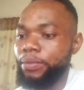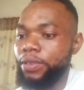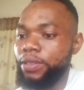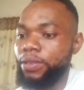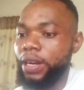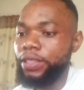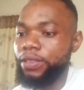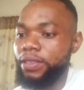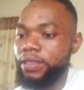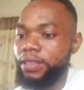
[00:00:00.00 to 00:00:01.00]

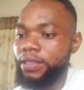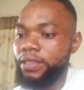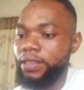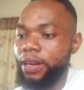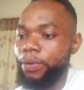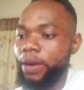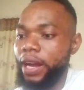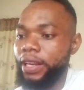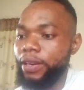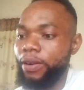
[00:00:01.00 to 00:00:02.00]
I will
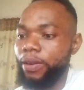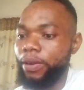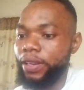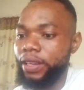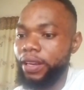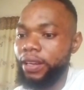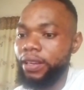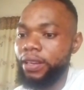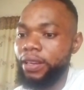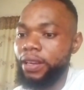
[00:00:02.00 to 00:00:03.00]
add a color
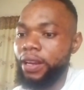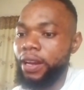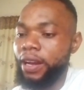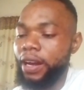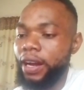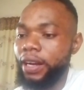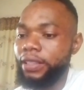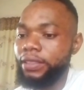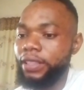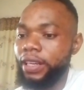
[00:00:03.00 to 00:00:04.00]
here,
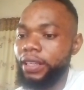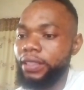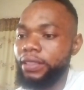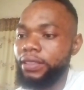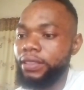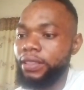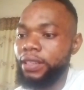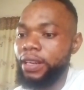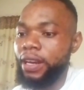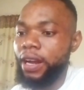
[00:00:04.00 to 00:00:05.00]
and then
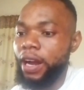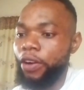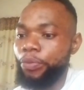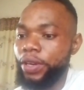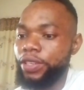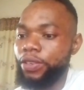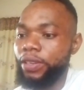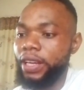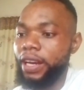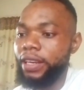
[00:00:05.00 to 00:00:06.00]
I'll make
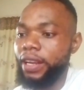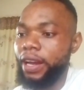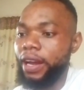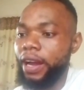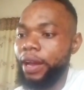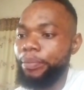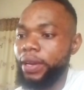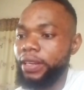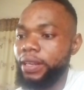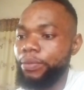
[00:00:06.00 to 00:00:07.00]
sure that I
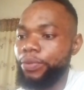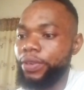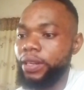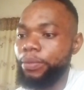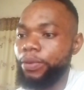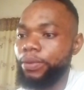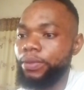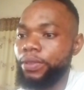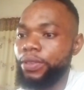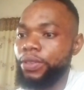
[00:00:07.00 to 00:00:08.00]
make them
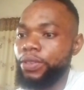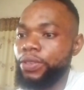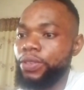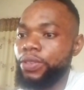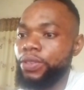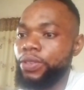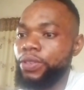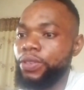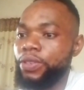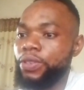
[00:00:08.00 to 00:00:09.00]
readable.
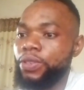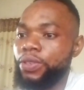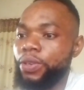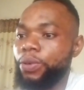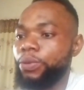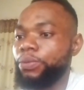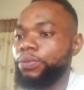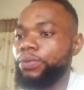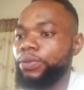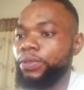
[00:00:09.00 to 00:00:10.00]
So
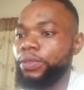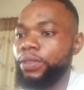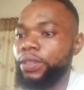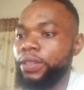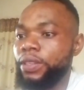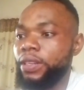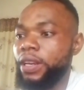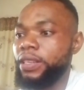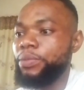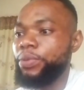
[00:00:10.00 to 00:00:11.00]

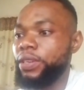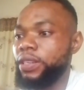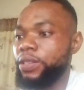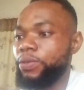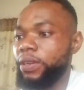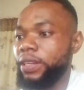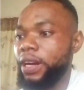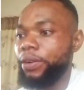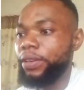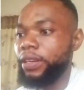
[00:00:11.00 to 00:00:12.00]
let's bring this one
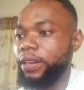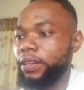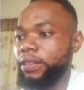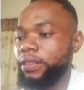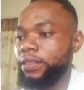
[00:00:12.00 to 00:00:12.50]
down here,